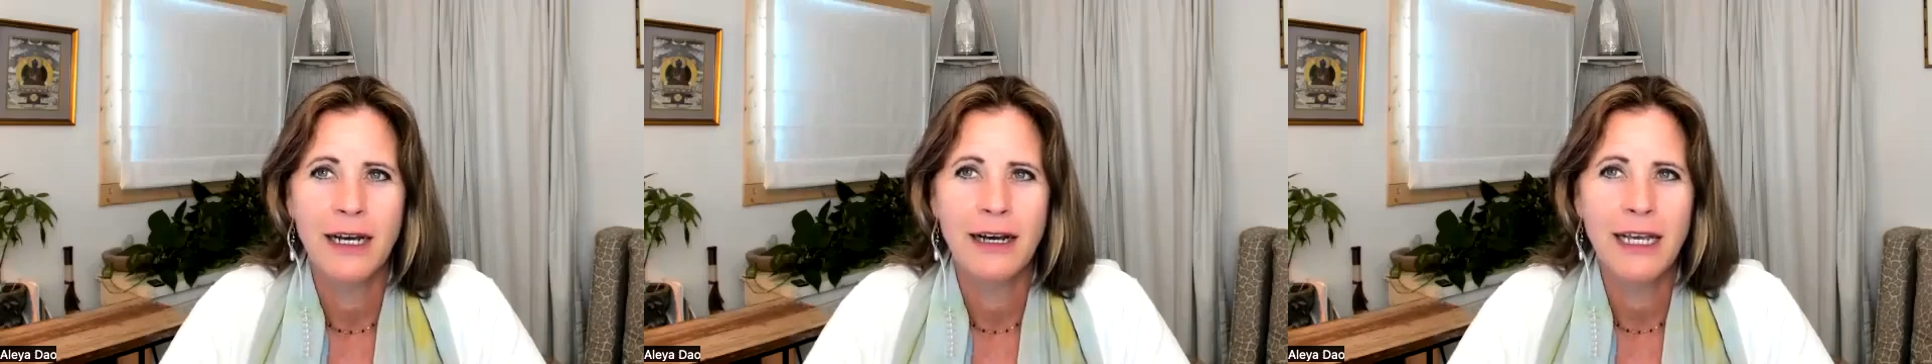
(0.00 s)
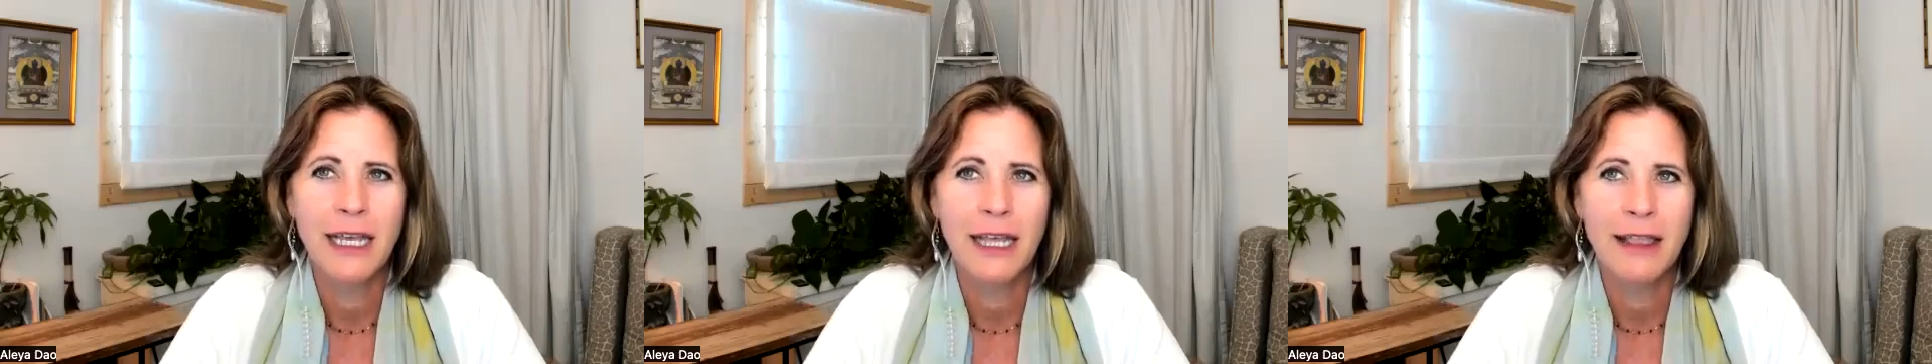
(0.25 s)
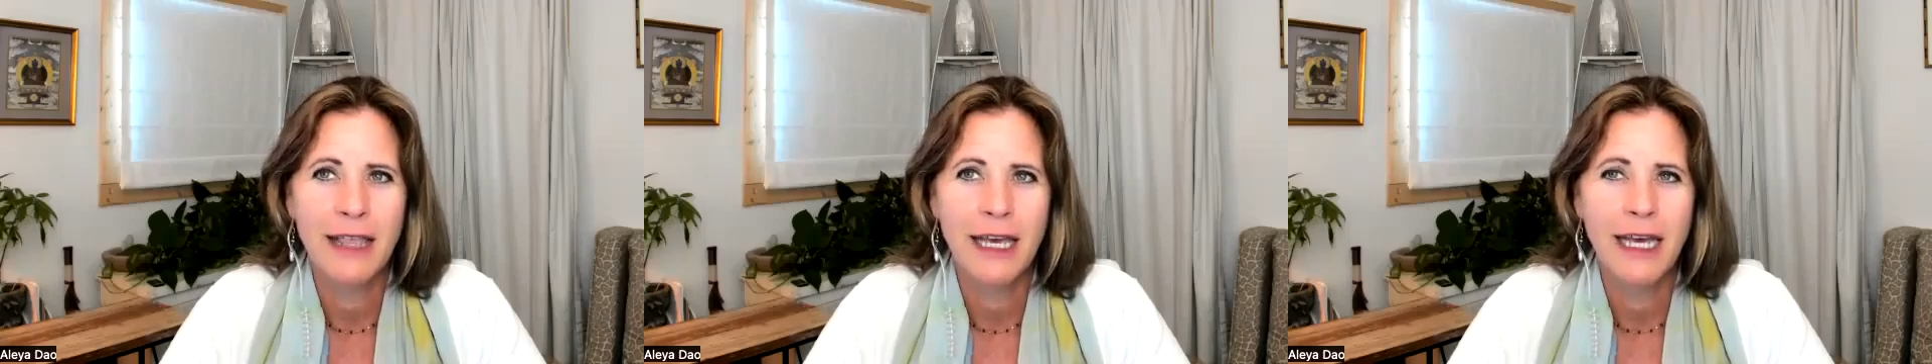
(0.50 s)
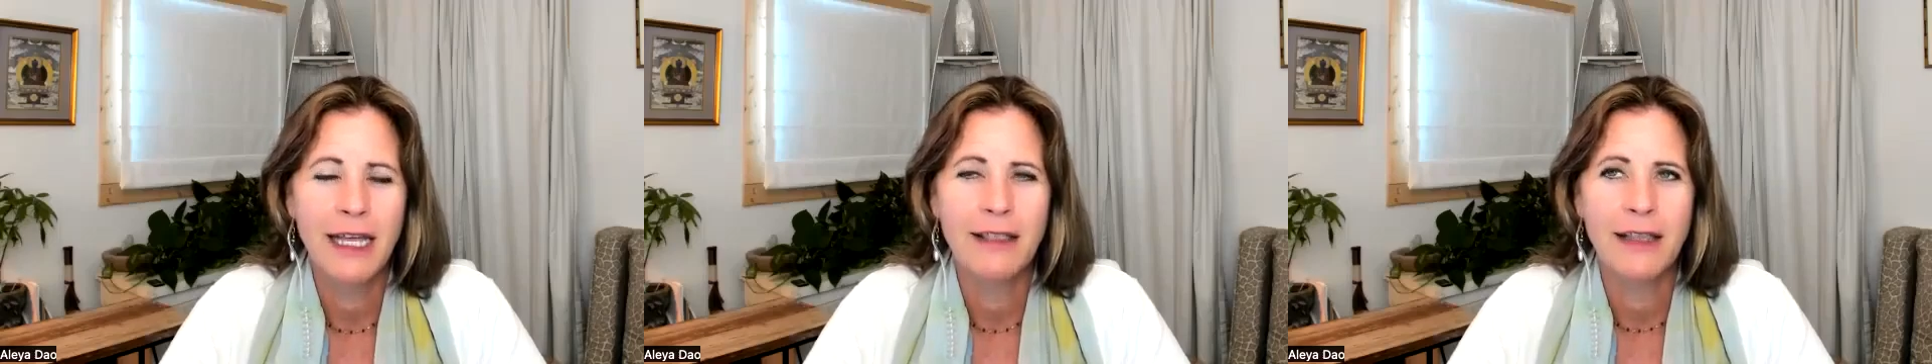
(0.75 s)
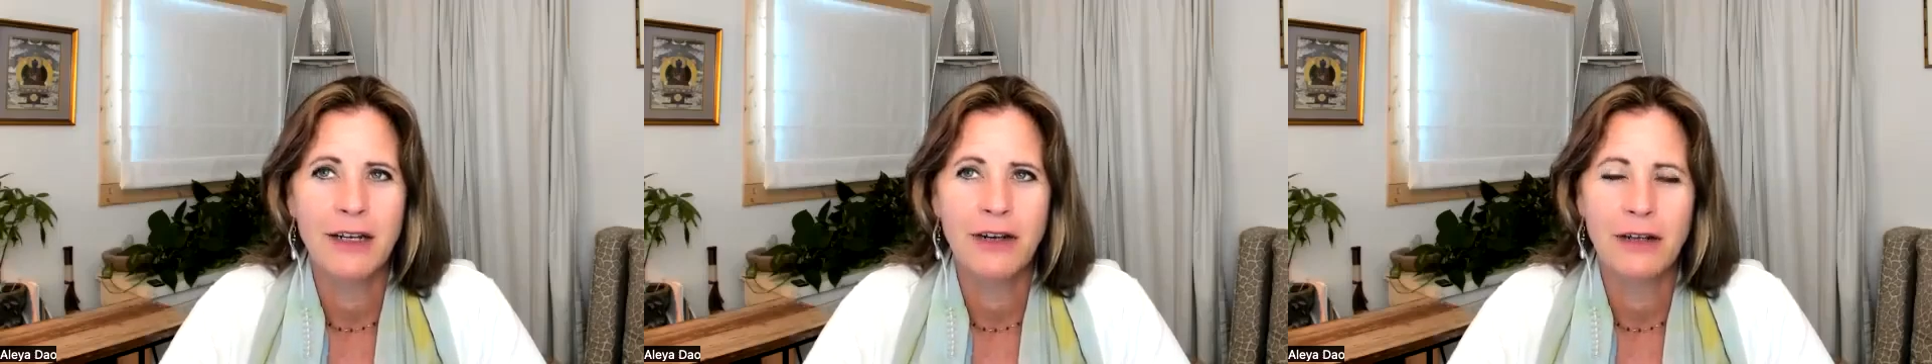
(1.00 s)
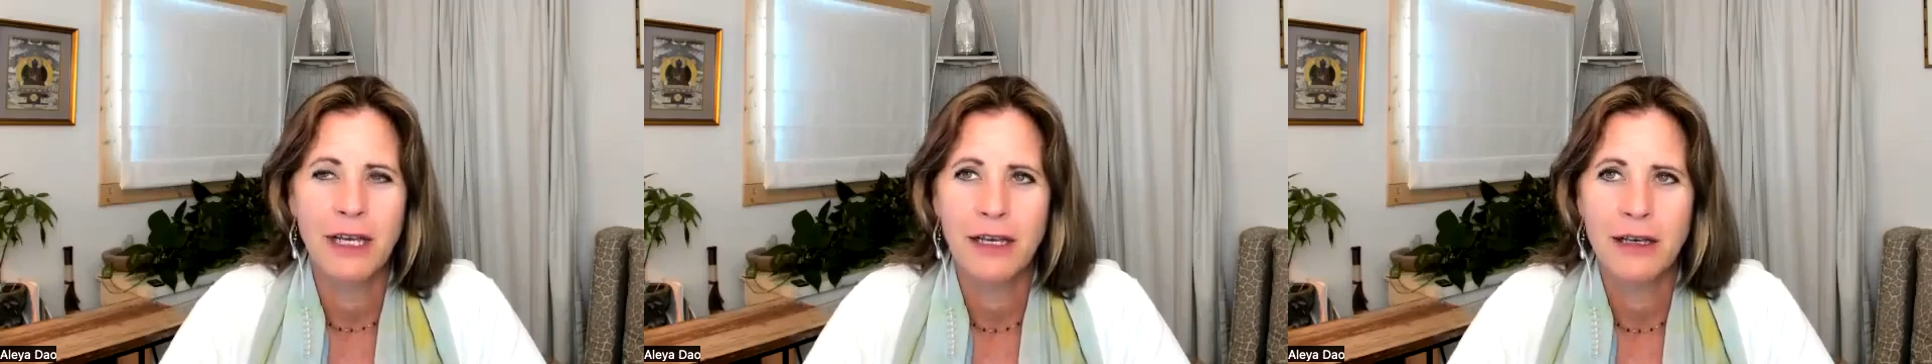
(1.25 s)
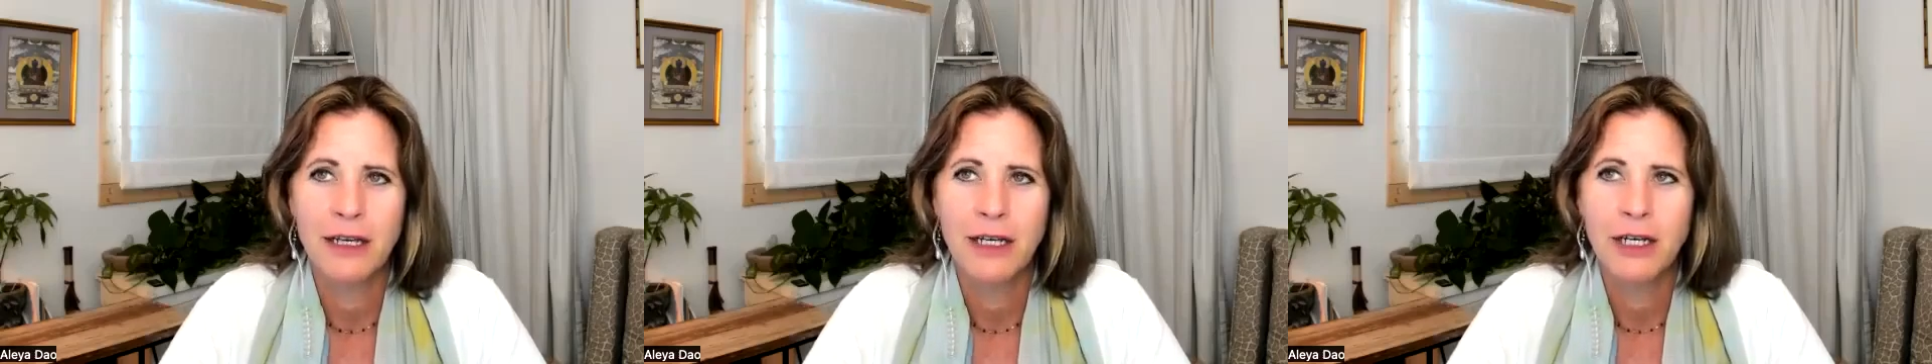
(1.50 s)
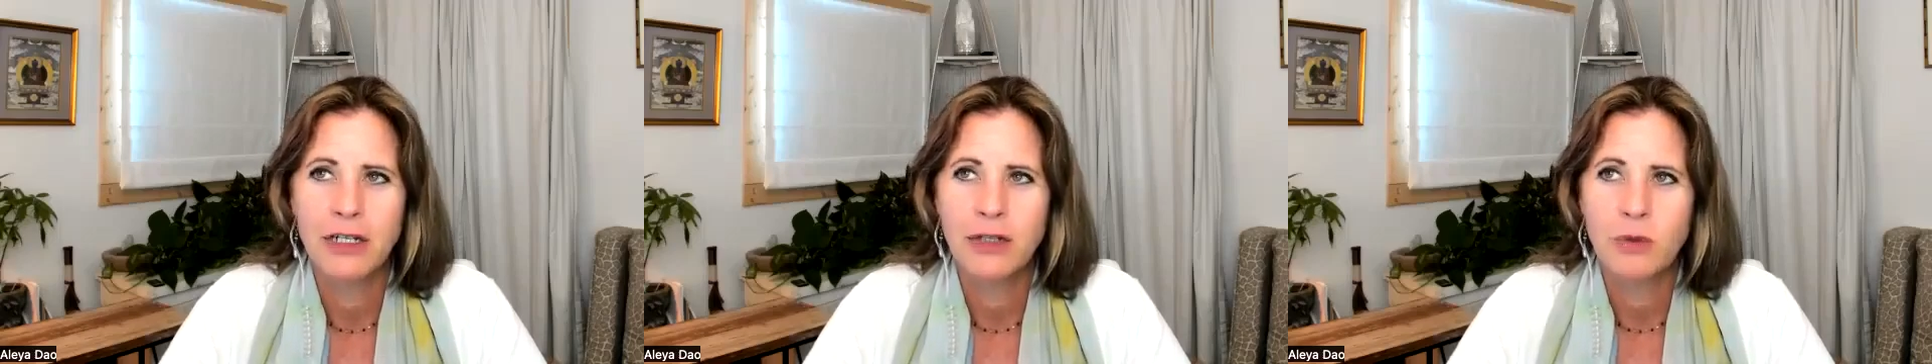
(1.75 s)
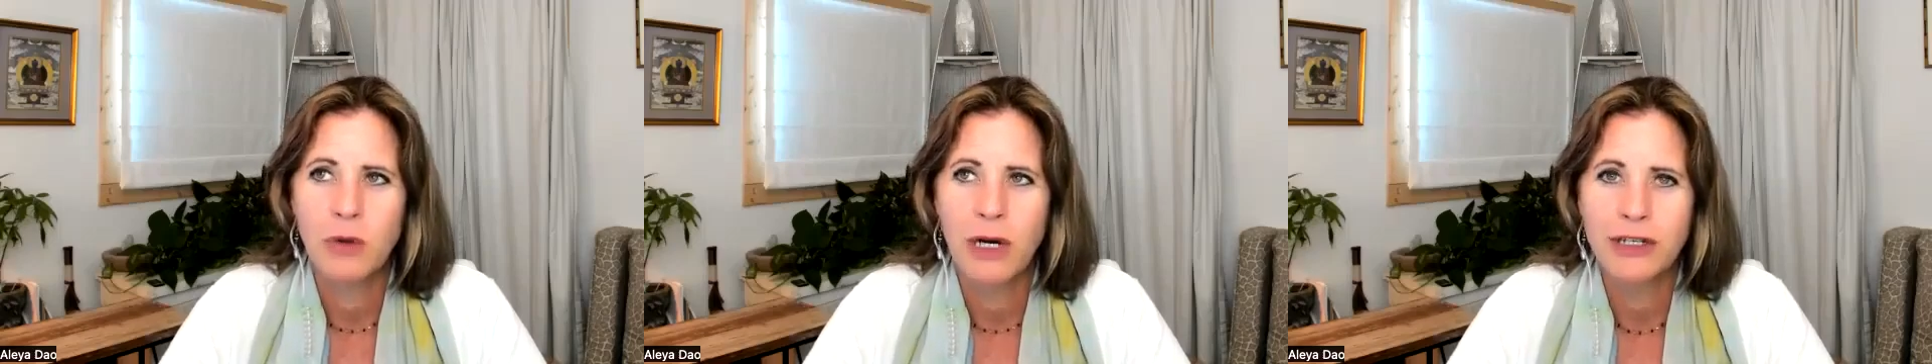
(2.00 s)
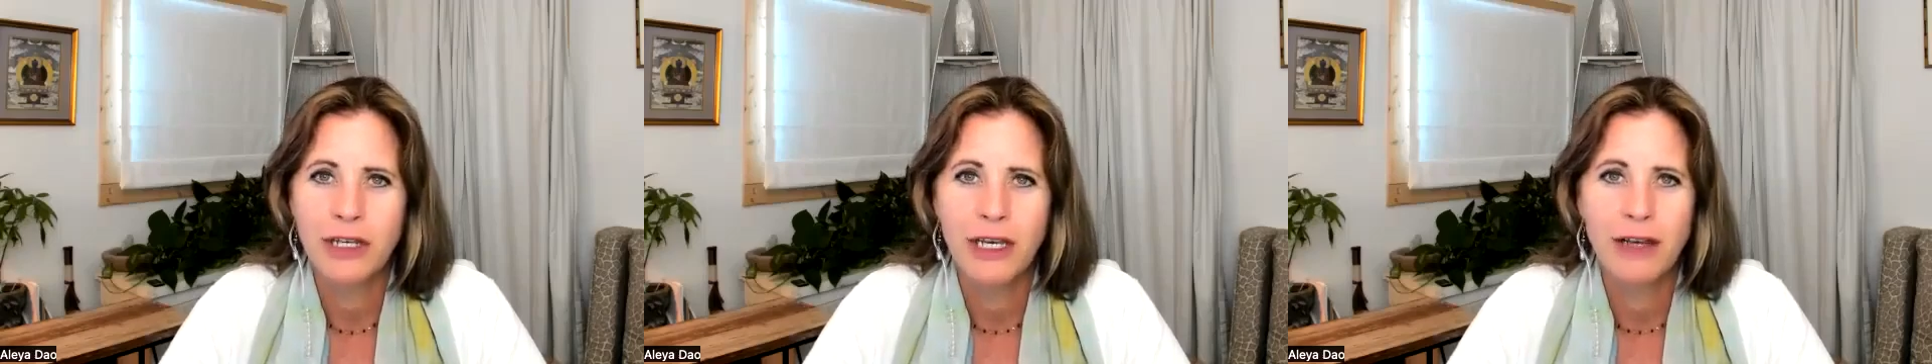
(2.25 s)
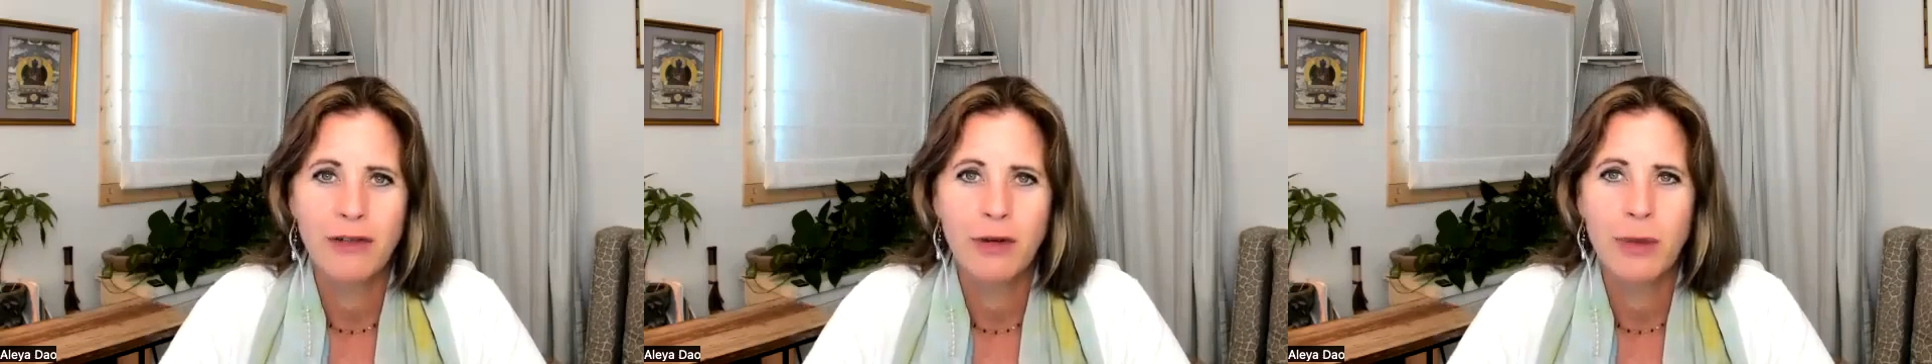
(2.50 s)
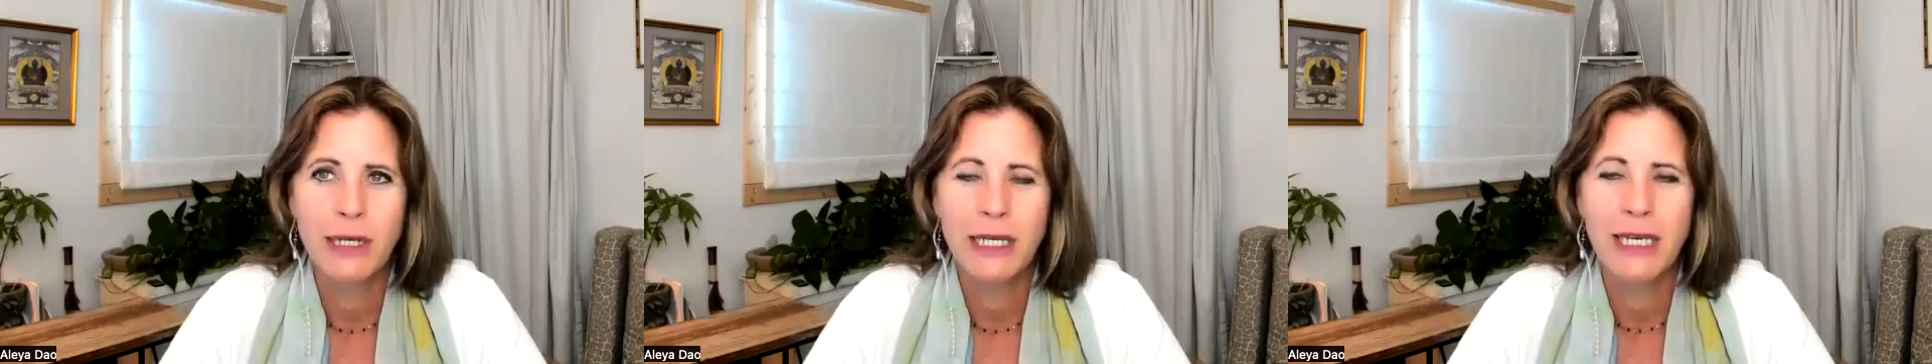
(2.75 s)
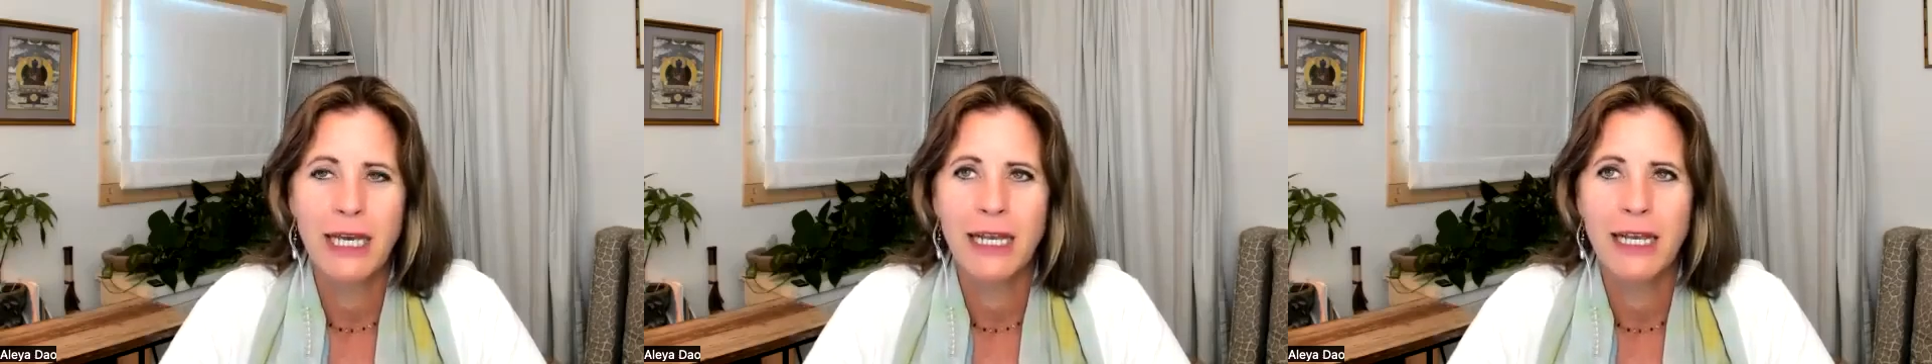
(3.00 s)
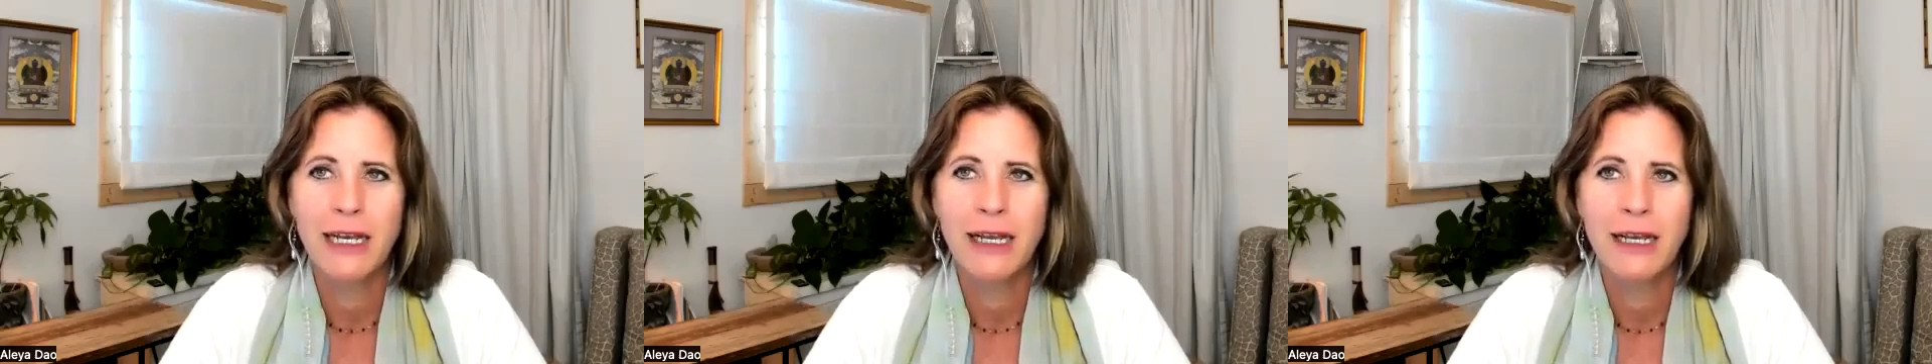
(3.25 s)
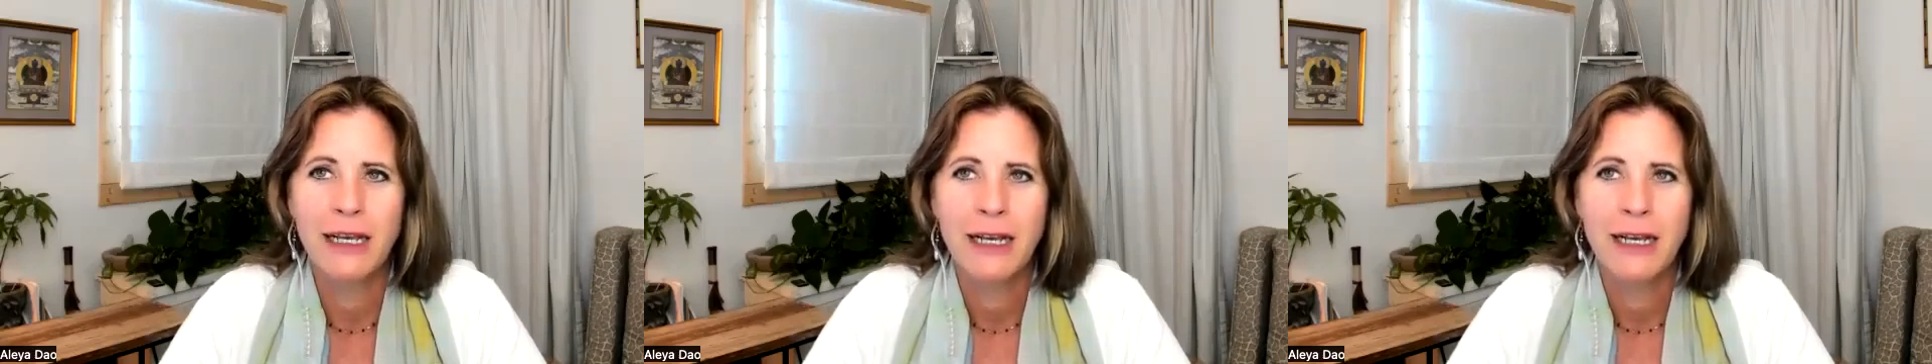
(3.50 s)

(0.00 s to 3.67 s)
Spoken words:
I get that. And then you're like, just watching everybody get it.